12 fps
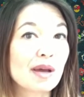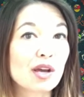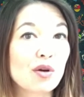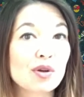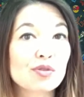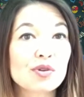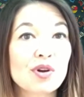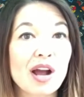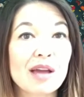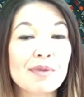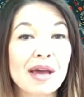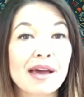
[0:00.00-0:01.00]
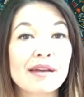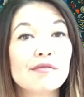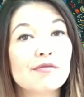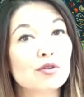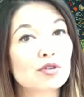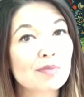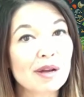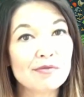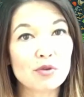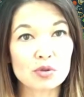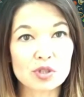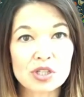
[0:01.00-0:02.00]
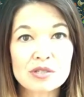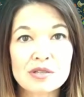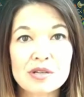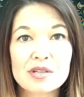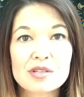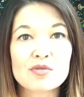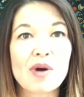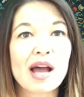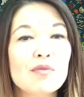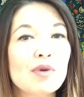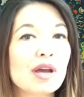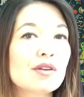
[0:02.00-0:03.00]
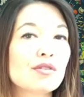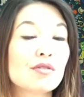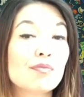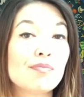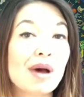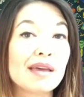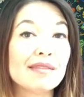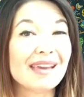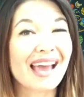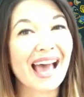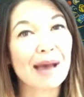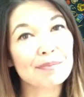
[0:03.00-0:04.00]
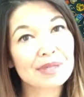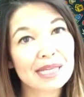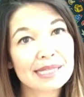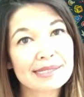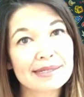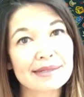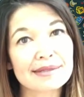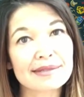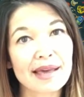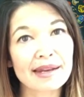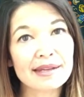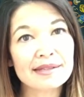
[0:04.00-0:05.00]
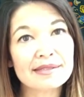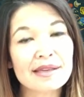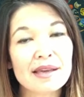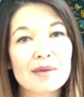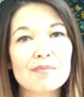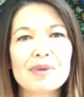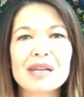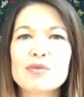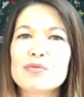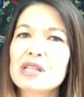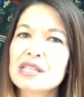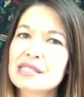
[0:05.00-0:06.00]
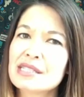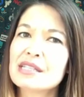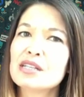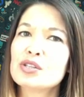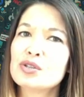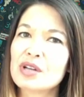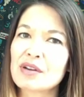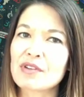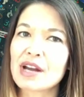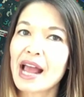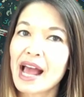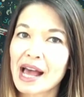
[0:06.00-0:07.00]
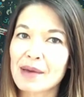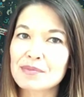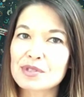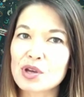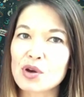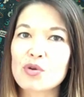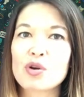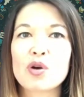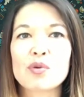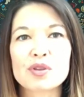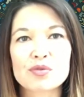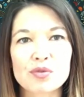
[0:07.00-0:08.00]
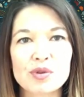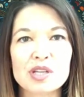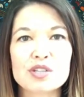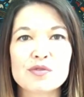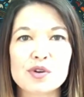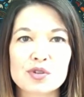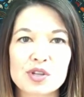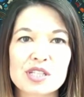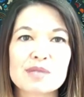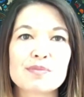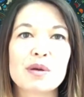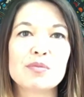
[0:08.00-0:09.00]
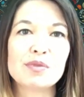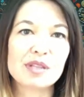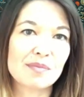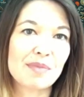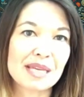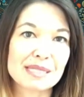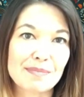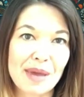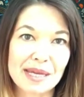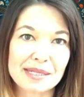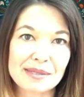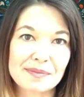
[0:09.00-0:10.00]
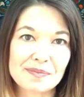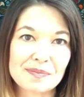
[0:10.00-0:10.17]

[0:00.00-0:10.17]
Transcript: by going through your iPad folder by folder so went by the app list in settings, but it really didn't include every app, so going through each folder is probably the best bet.